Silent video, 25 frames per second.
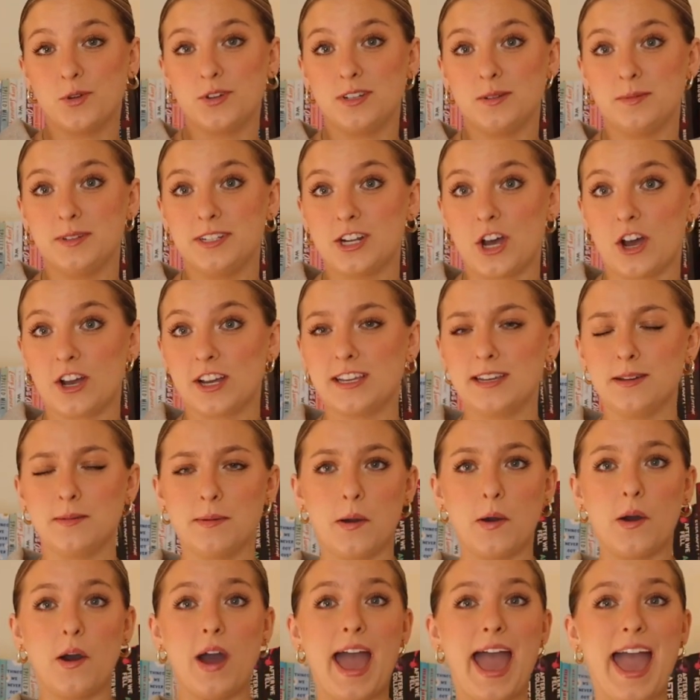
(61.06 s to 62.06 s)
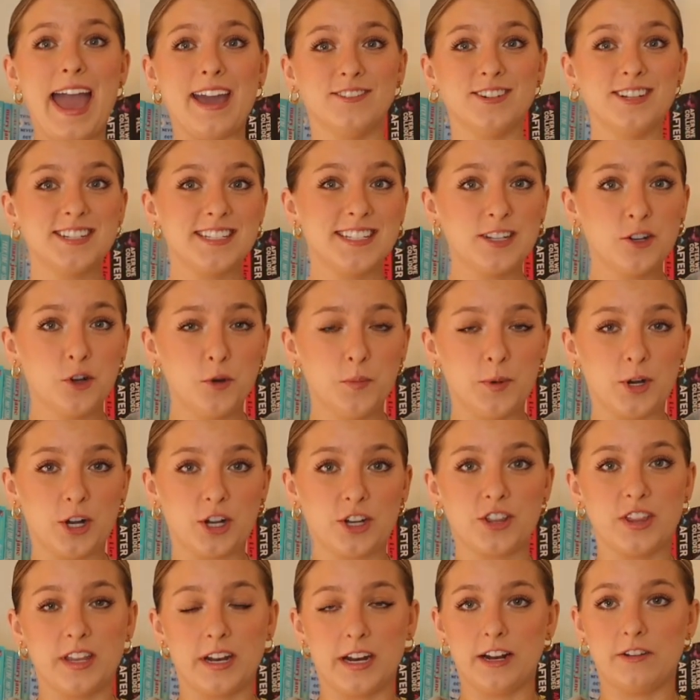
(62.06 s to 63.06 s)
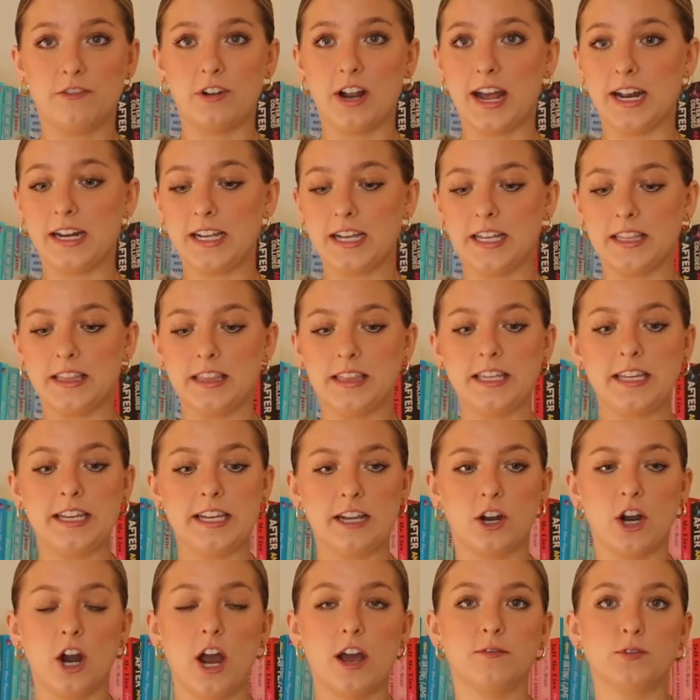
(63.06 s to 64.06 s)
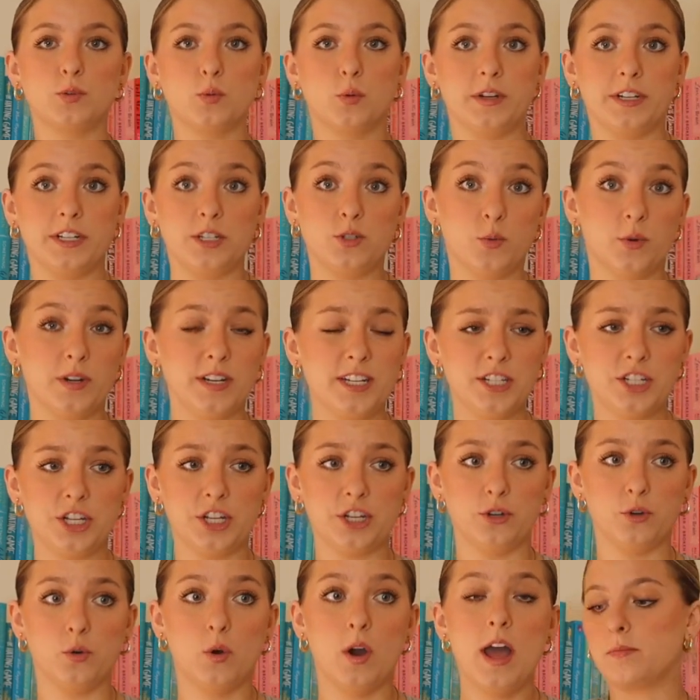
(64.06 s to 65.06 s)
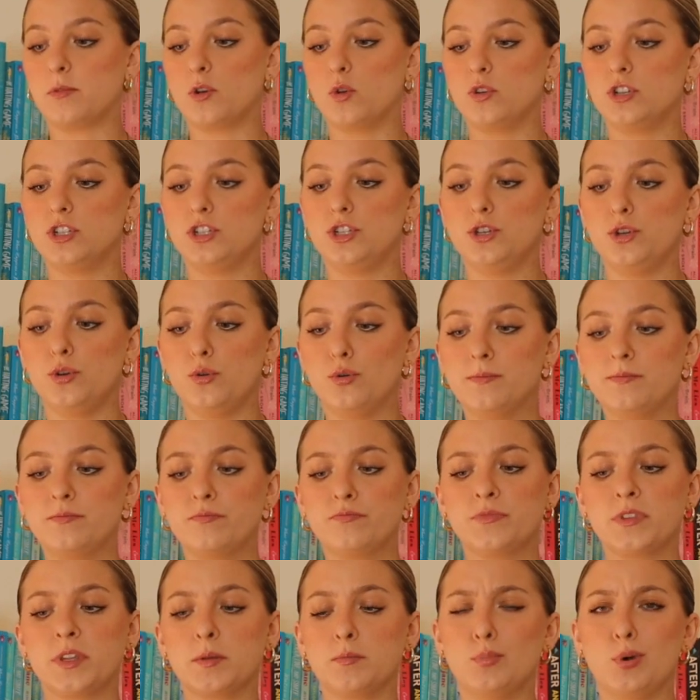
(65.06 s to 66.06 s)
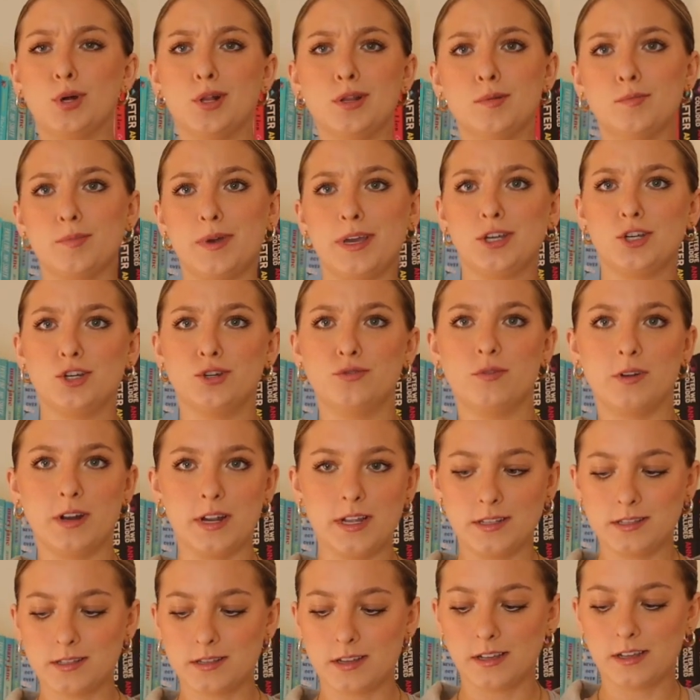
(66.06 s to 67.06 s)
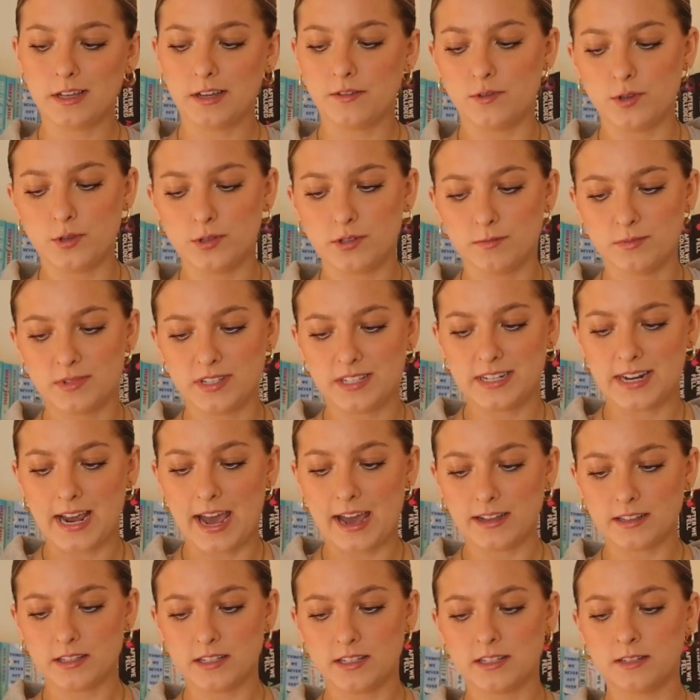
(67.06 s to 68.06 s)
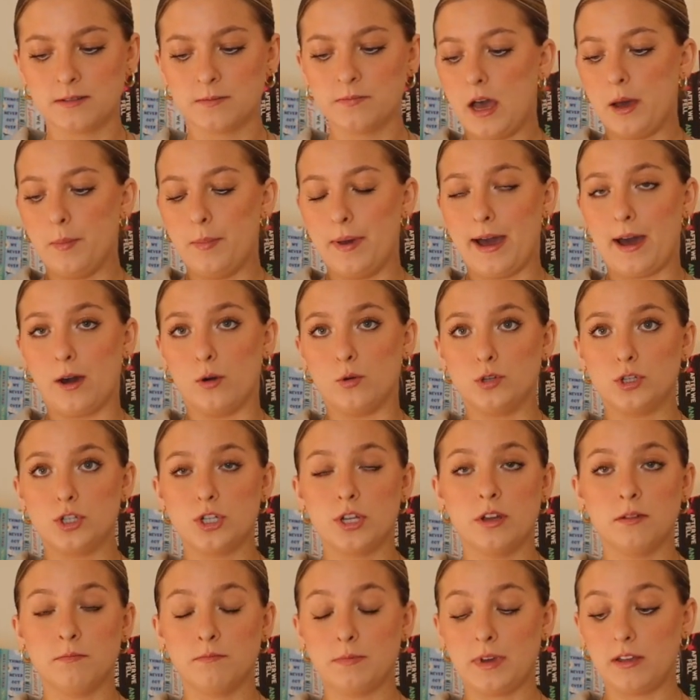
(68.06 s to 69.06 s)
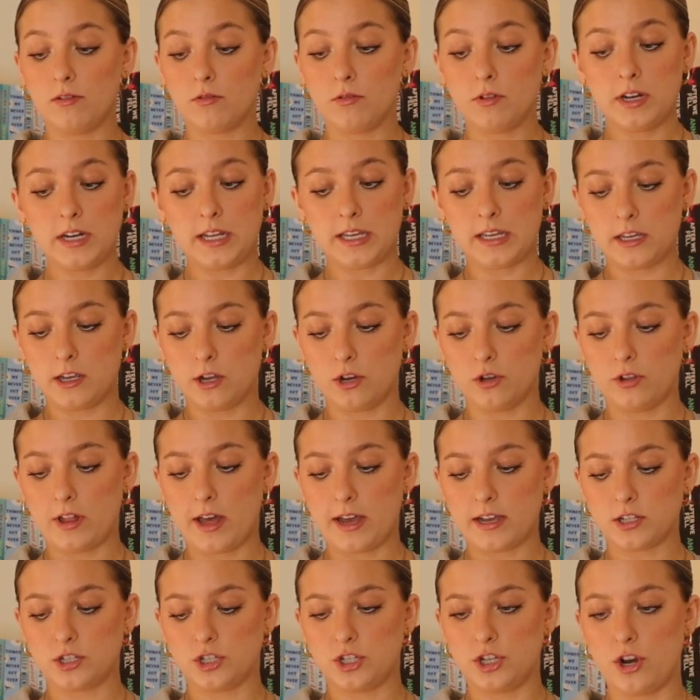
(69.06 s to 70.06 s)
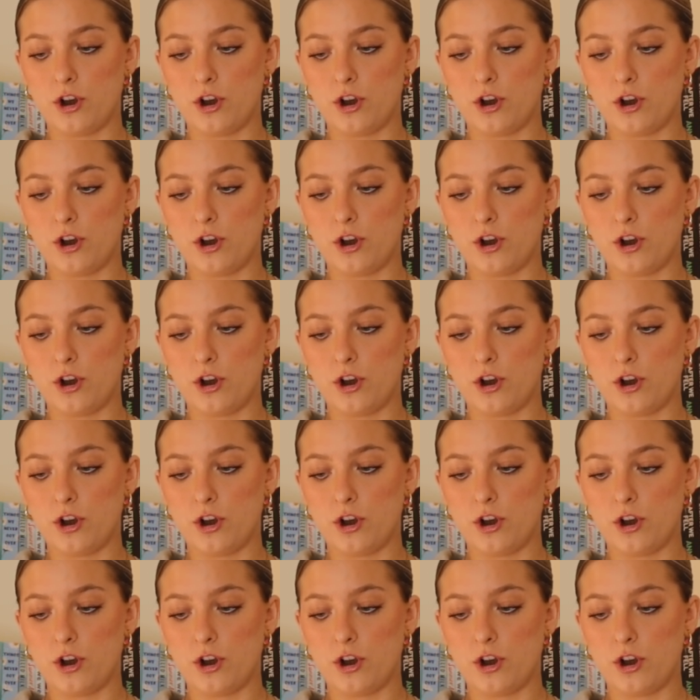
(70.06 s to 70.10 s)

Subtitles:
going to be talking about every single book that I read in the year of 2022. I'm going to pull up my Goodreads and give you some stats about my reading year last